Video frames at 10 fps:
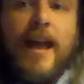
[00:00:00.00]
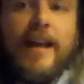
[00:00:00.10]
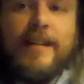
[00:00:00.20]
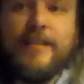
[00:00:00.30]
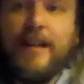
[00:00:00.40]

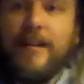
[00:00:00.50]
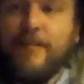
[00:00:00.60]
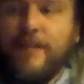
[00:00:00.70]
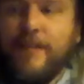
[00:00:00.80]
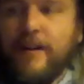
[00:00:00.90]
and is
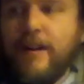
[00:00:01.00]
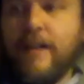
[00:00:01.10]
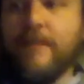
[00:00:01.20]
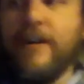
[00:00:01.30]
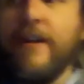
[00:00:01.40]
a
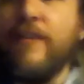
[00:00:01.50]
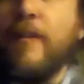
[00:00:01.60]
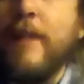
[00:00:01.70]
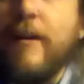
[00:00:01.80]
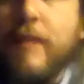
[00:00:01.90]
very
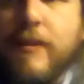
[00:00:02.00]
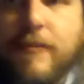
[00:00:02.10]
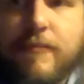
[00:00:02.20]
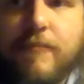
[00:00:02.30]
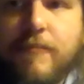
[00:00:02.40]
formidable
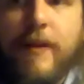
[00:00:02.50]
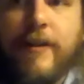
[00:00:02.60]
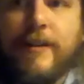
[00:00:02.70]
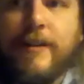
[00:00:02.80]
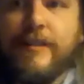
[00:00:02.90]

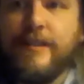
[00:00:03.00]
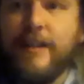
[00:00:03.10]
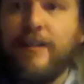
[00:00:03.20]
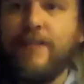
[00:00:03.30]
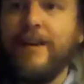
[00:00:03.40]
poet
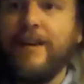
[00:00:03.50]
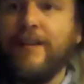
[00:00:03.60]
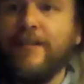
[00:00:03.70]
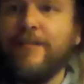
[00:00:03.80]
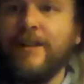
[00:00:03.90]
herself.
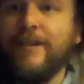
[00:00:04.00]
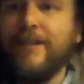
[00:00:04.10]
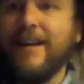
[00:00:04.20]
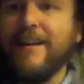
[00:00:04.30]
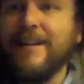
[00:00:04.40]
Finn, when you're
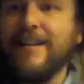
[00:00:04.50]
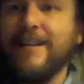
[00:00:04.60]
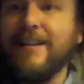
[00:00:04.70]
ready.